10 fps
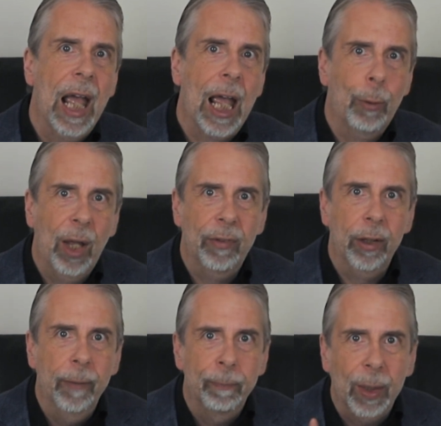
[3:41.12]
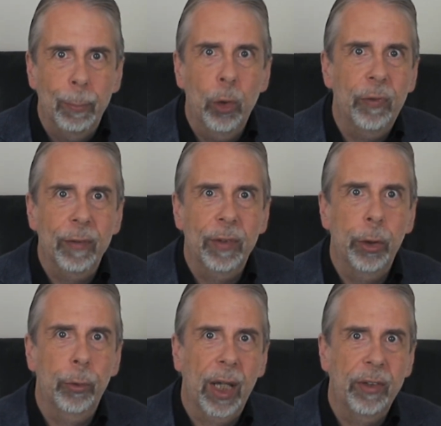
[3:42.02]
However, Moving
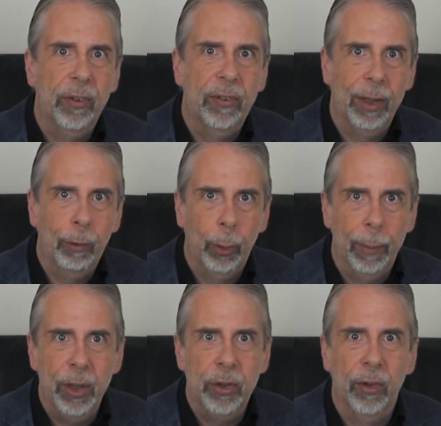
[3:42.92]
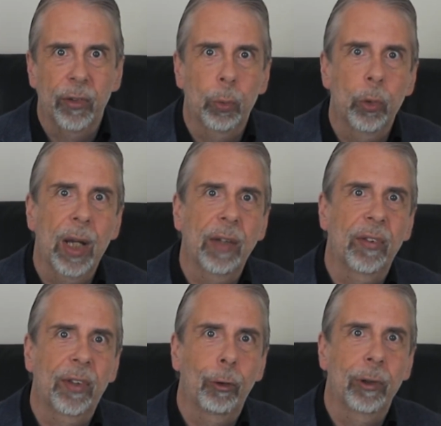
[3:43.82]
the UK to zero emissions will
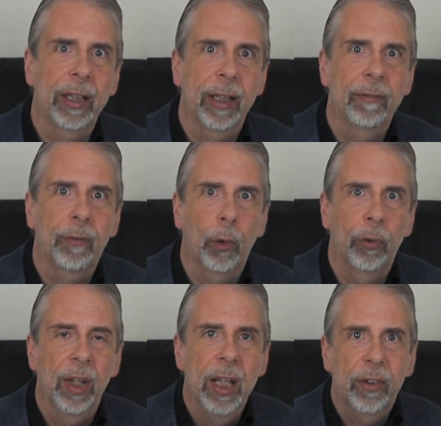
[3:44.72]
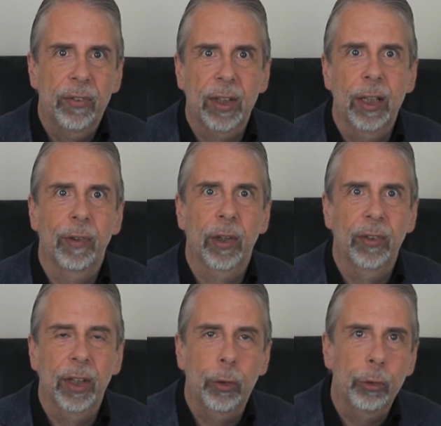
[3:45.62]
necessarily involve
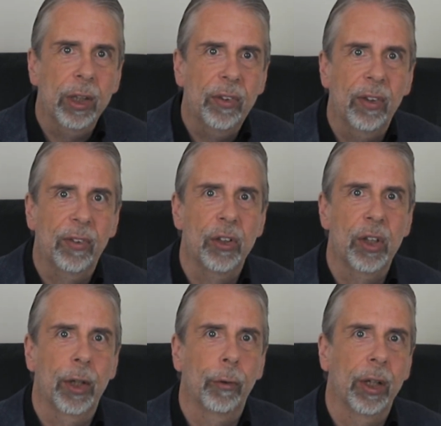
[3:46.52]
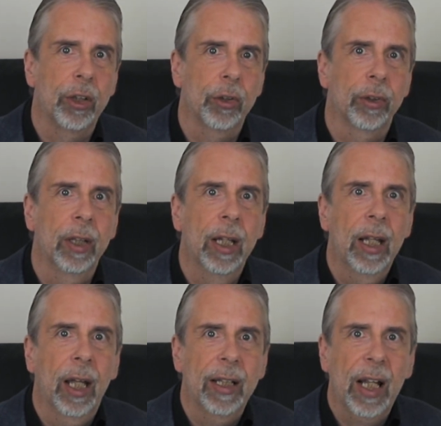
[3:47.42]
significant increases in generation,
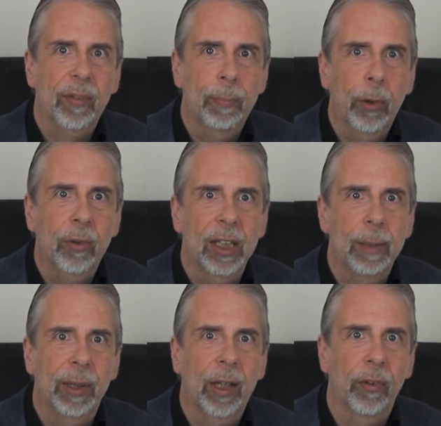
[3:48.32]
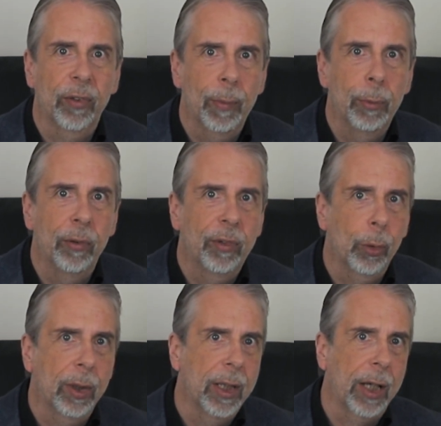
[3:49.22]
and that's mostly because of a move
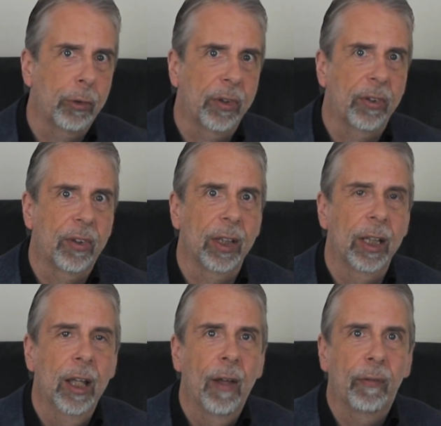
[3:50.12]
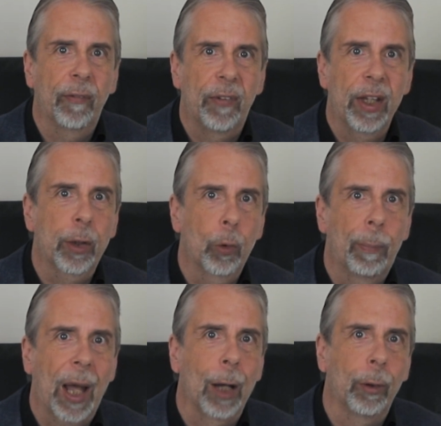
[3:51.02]
to electricity for vehicle
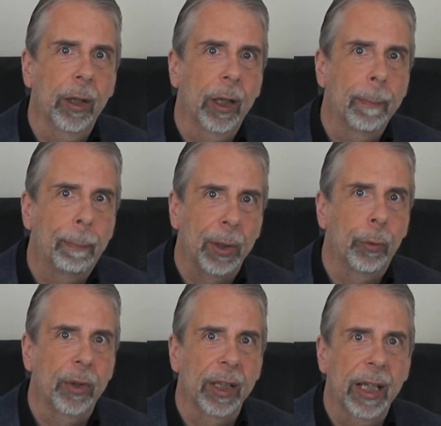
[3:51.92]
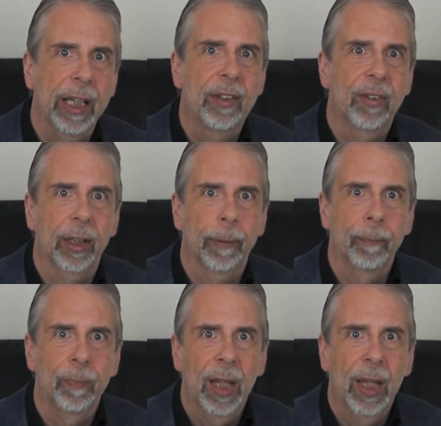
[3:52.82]
power and building heating.